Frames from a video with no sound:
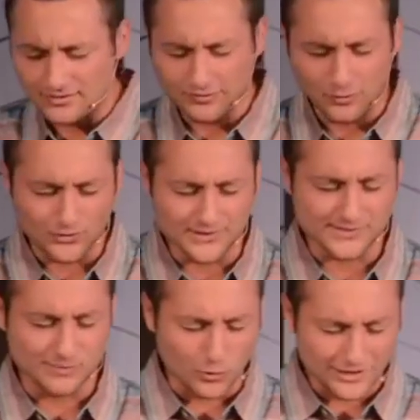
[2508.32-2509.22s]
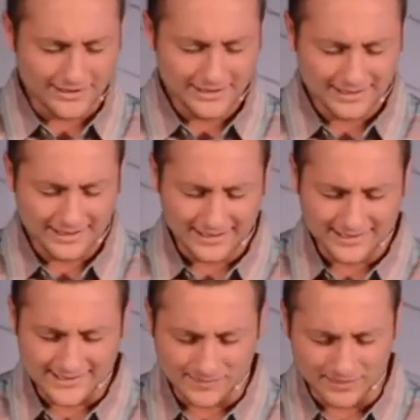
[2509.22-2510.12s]
you for this morning
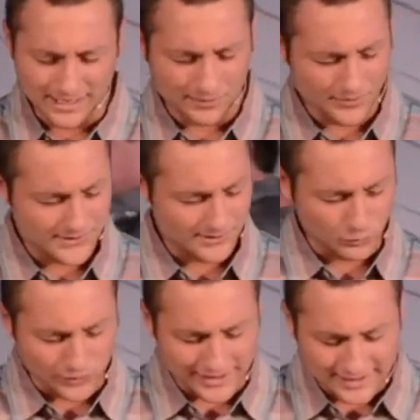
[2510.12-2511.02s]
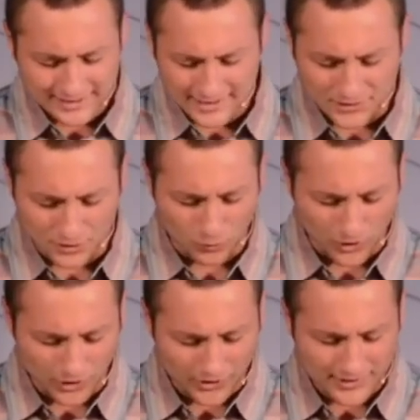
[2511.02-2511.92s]
to be able to read in your
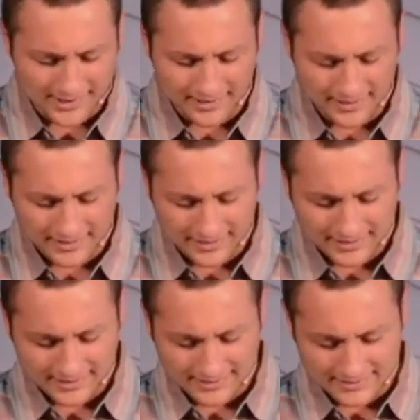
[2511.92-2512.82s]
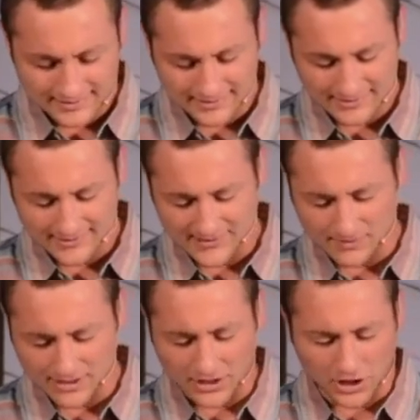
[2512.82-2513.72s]
word, to
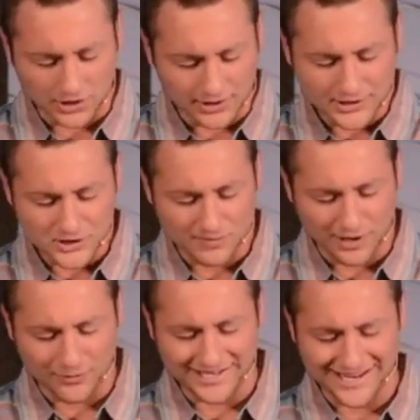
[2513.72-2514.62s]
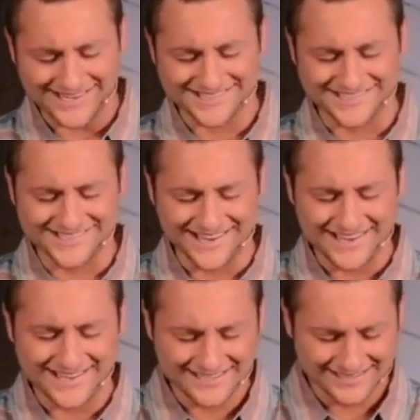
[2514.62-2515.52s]
be encouraged by what it has to
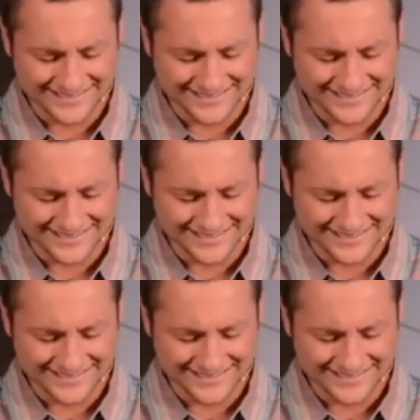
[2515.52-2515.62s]
say.